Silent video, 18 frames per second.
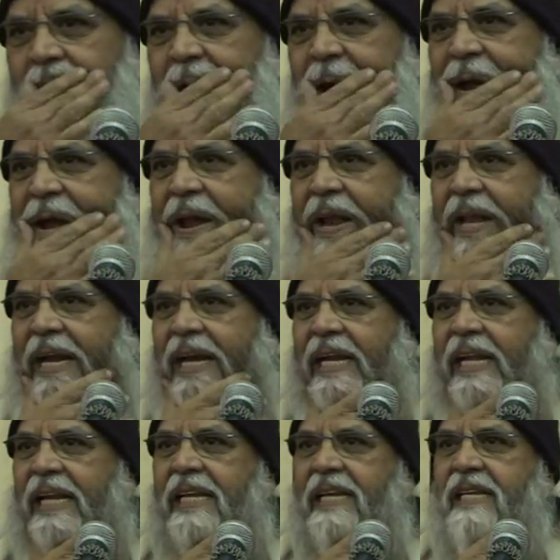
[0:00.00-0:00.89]
And
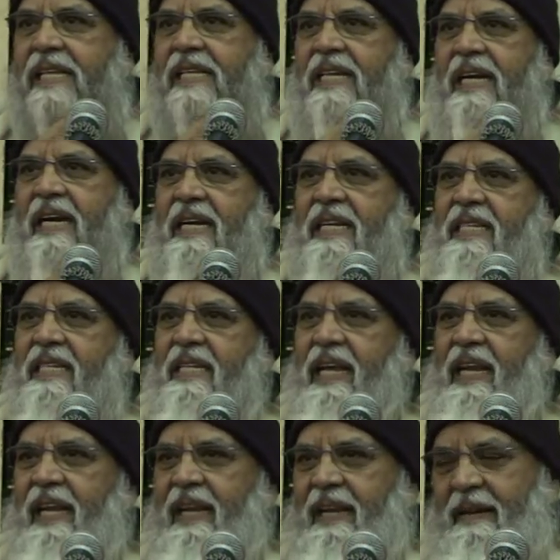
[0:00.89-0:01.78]
the teacher starts
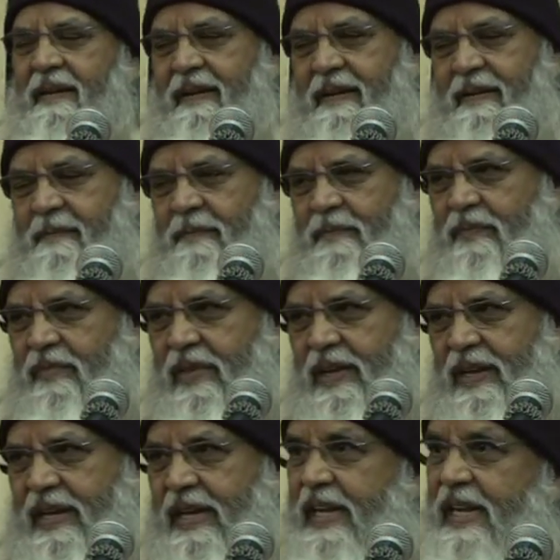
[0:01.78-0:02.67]
telling,
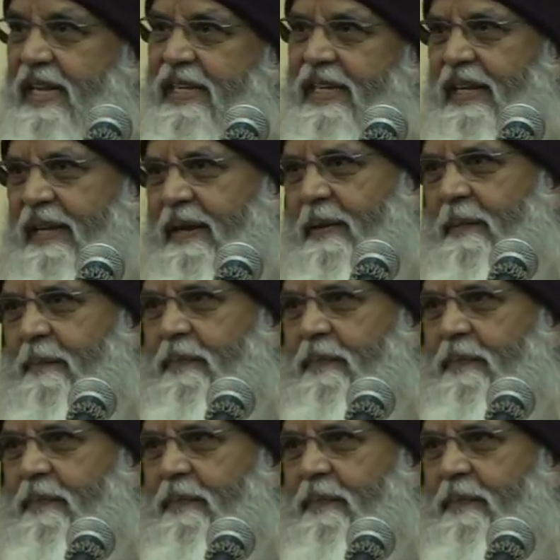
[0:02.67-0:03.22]
teaching.